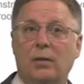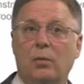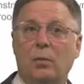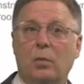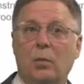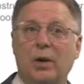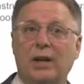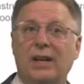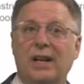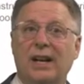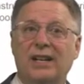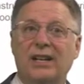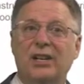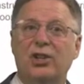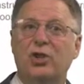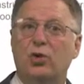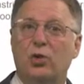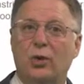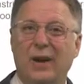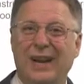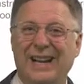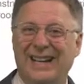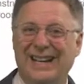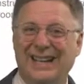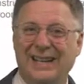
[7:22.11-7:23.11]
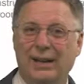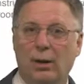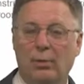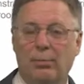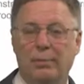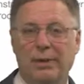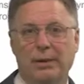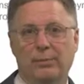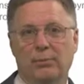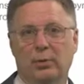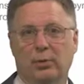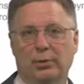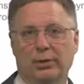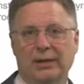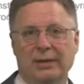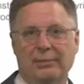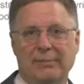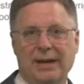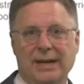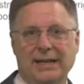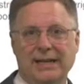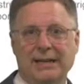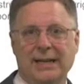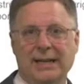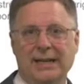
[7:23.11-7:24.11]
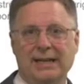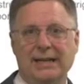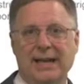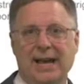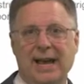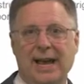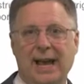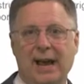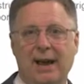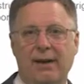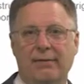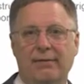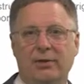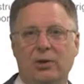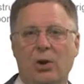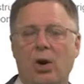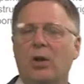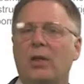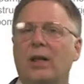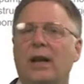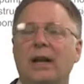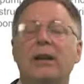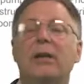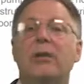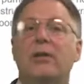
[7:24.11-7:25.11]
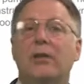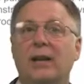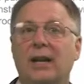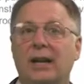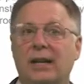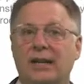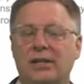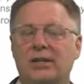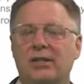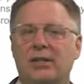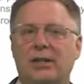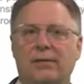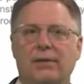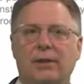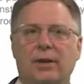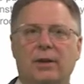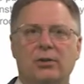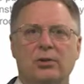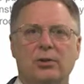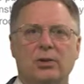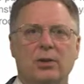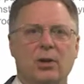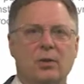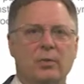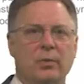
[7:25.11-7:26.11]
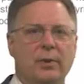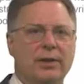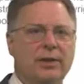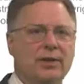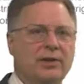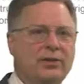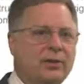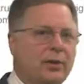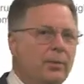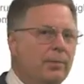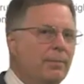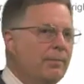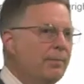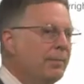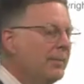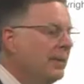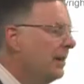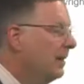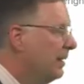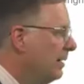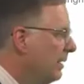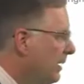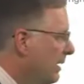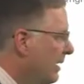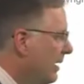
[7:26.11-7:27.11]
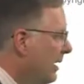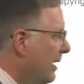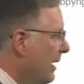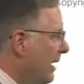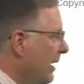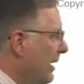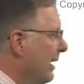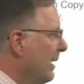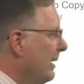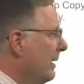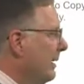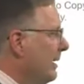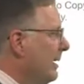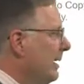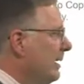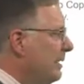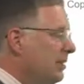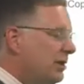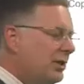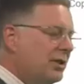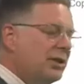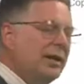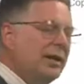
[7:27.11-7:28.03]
what kind of training our people might need to have and all that other kind of stuff that goes along with it. So it's